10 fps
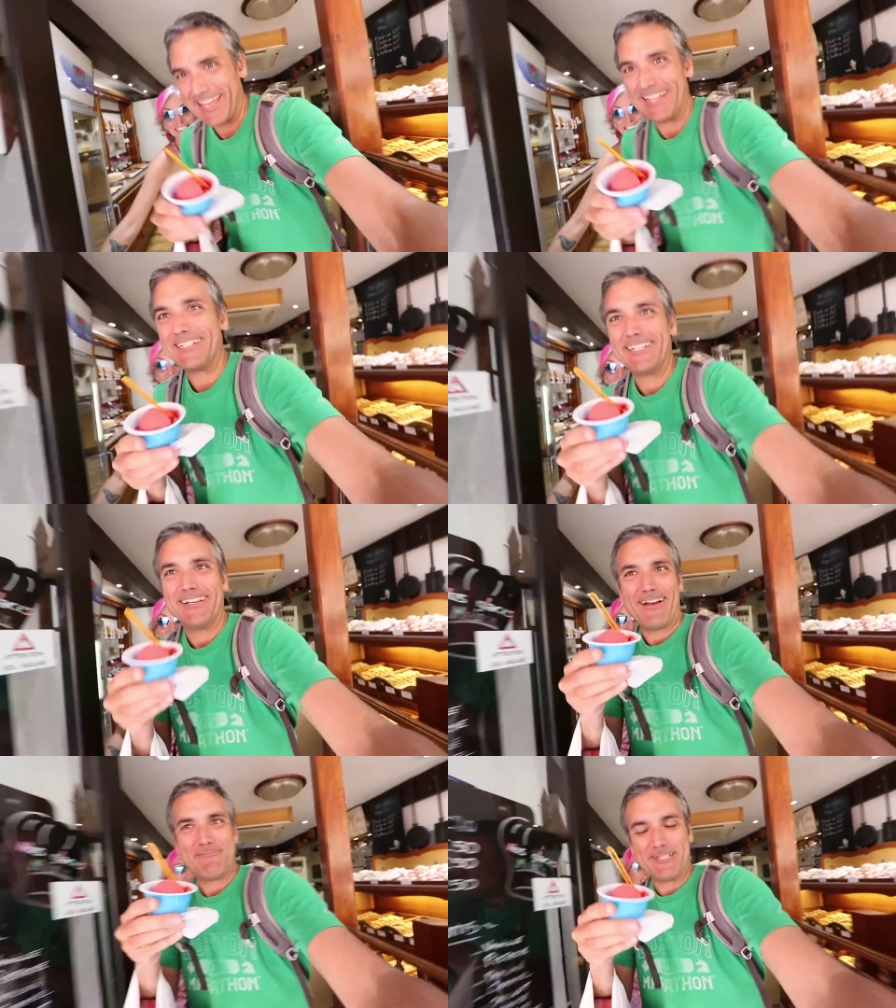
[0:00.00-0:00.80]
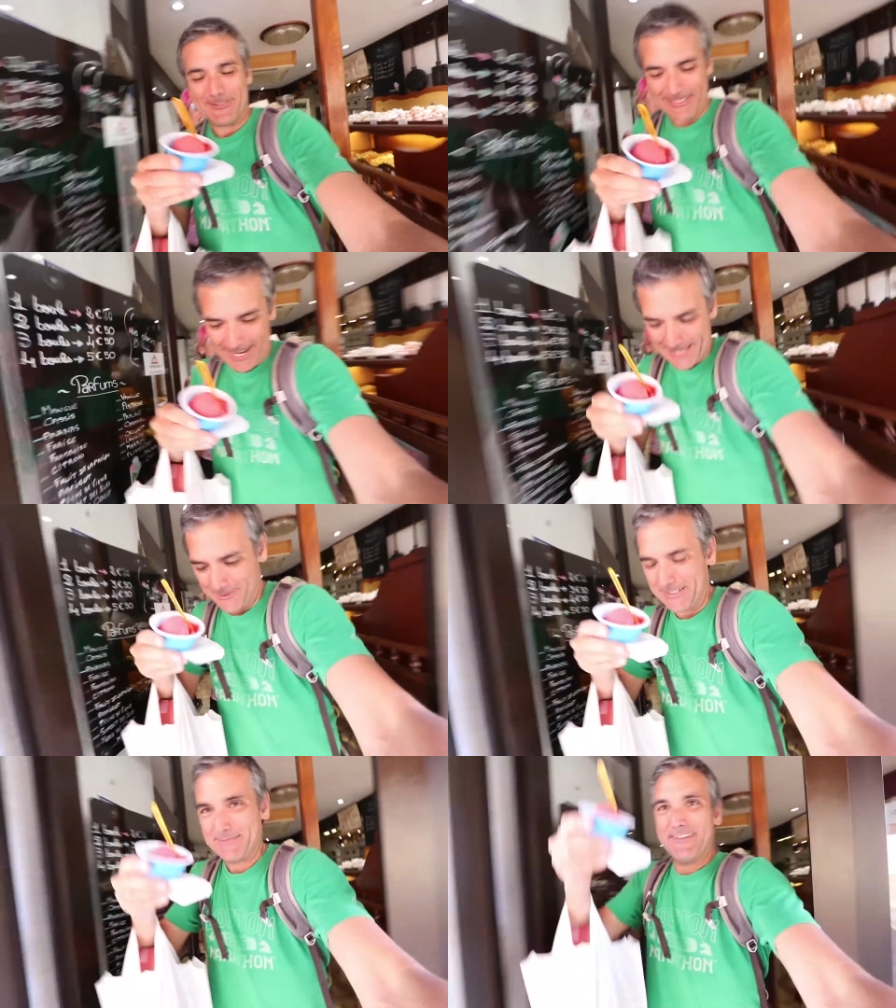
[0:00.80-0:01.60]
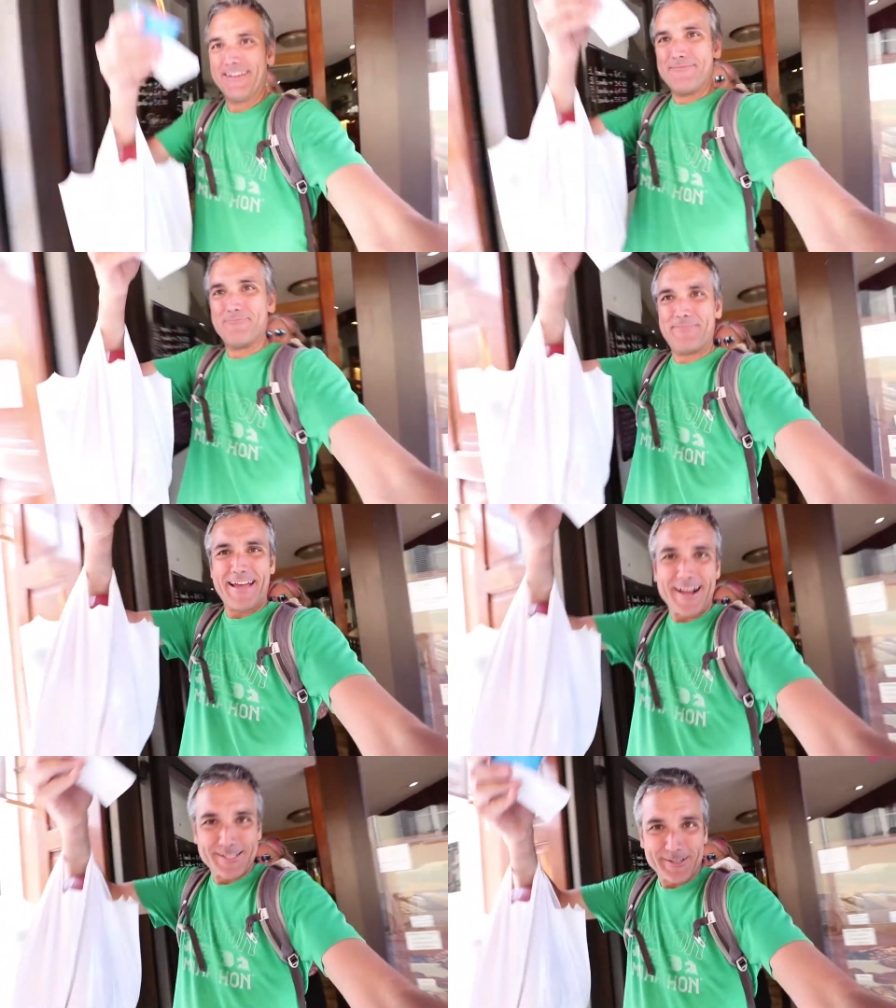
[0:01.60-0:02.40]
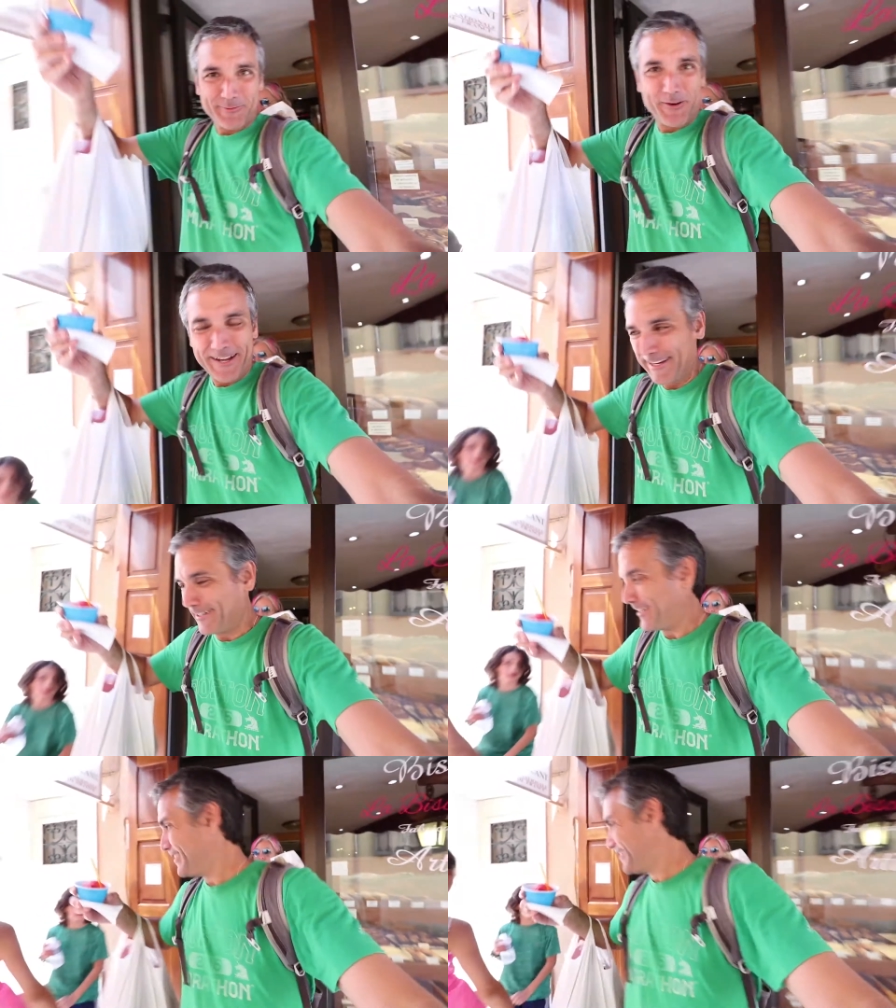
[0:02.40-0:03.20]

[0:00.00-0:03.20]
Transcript: and between ice cream, bags, wine,